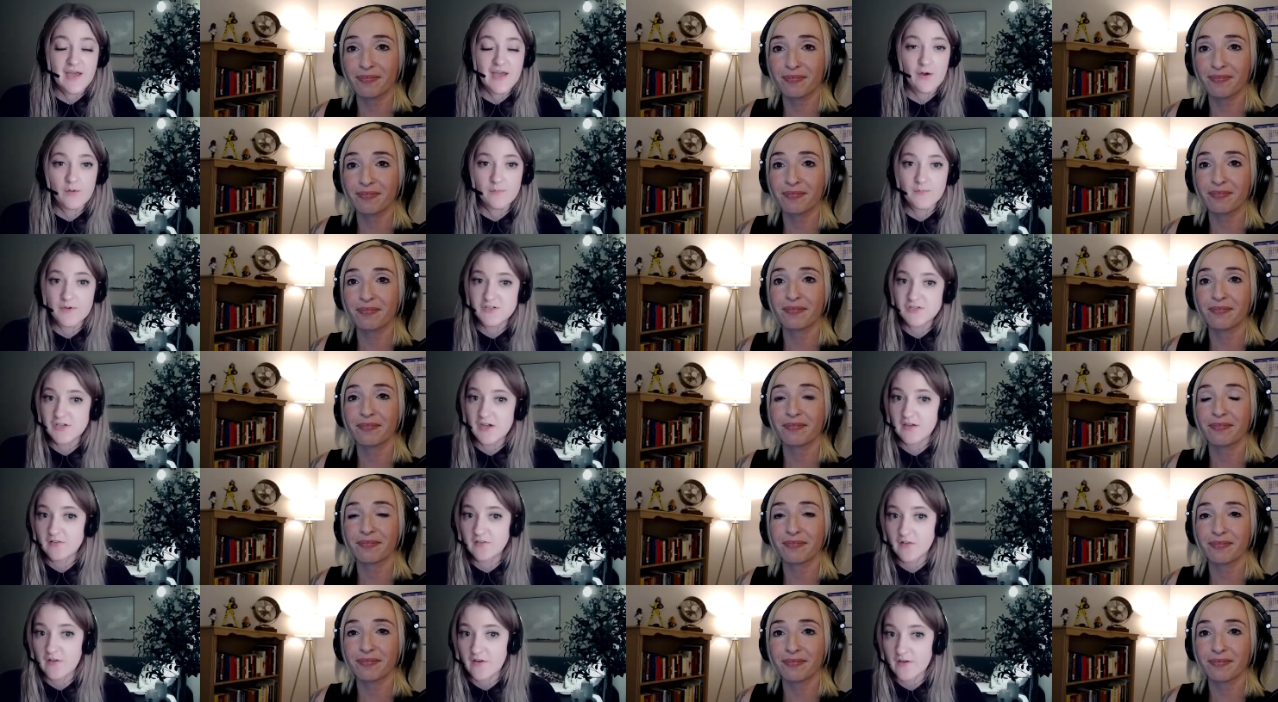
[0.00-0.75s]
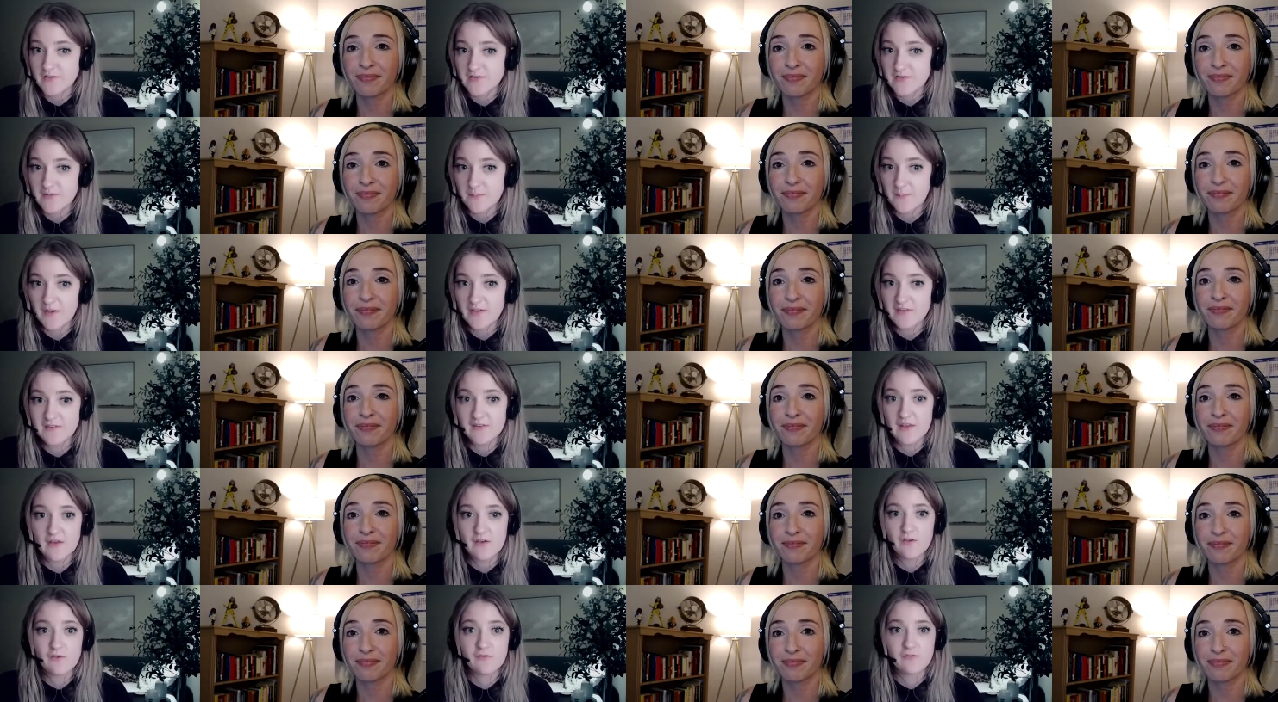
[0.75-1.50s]
Speaker 1: how much I'd lost
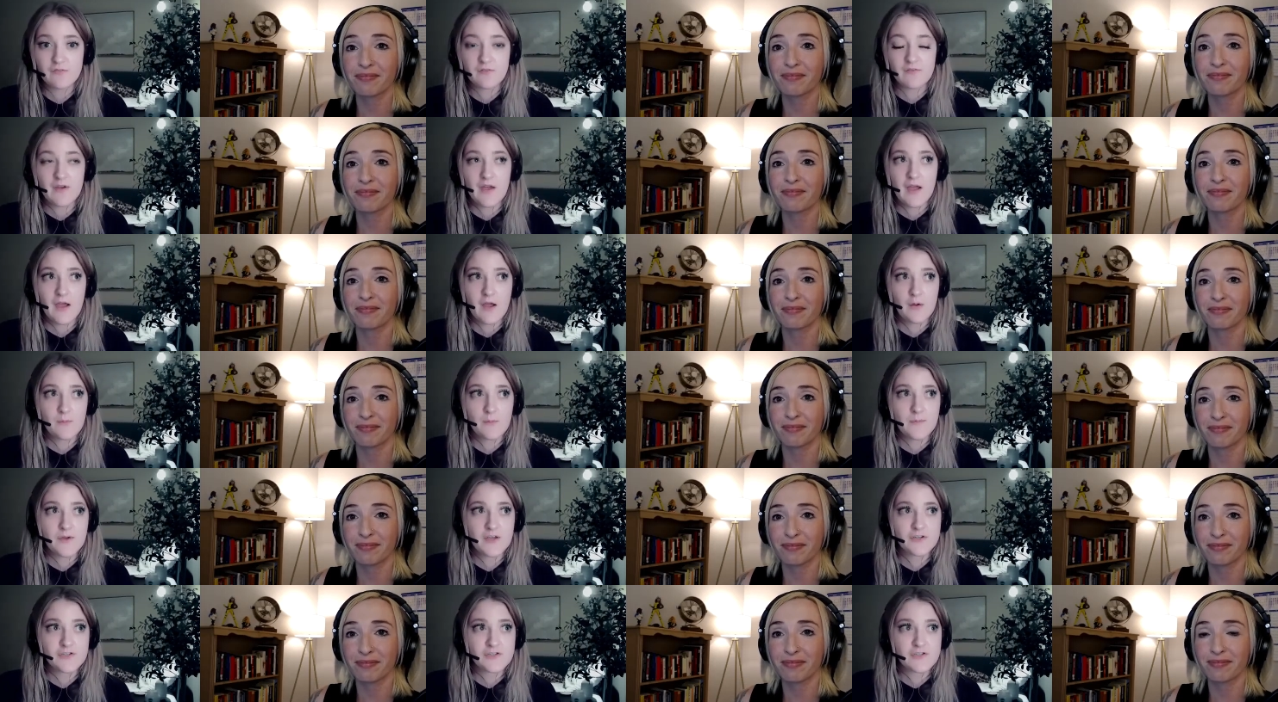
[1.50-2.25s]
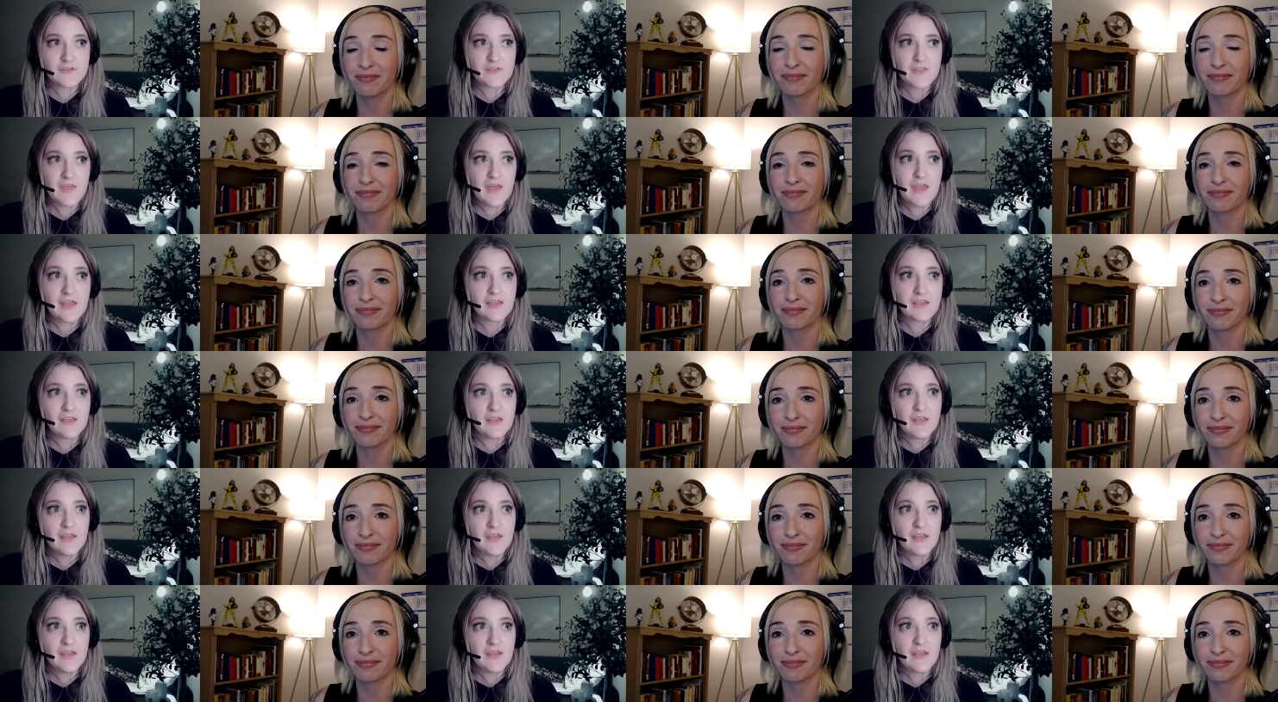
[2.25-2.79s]
myself, how much like